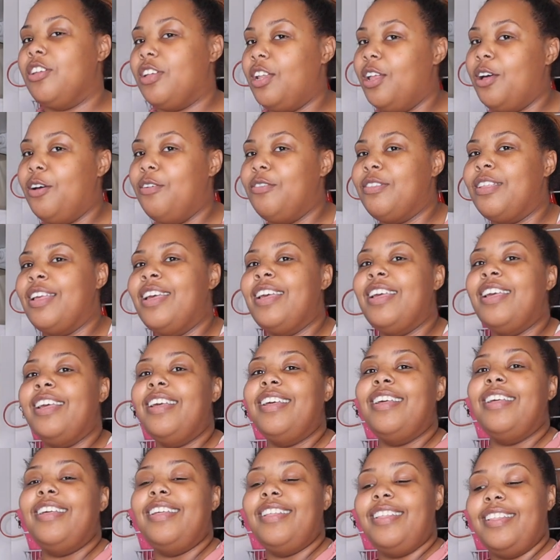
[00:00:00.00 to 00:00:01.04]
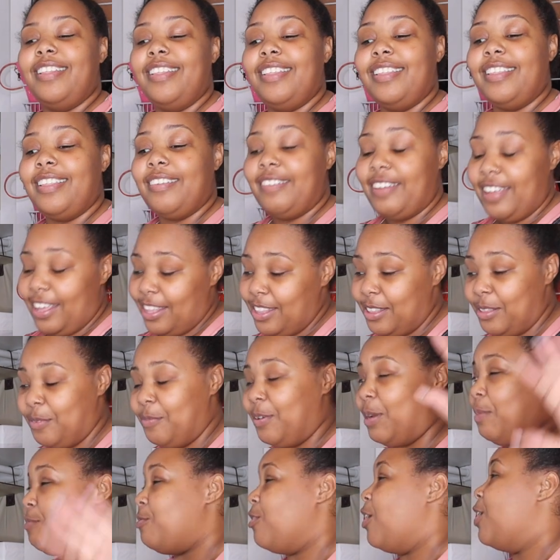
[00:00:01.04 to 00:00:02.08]
of clothes. So that's
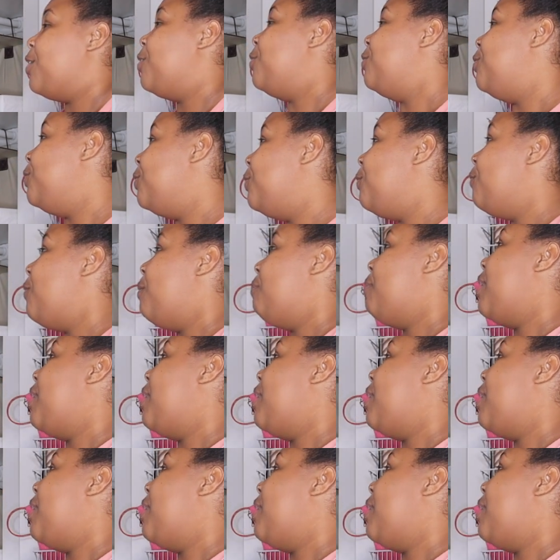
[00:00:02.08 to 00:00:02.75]
what I'm trying to do with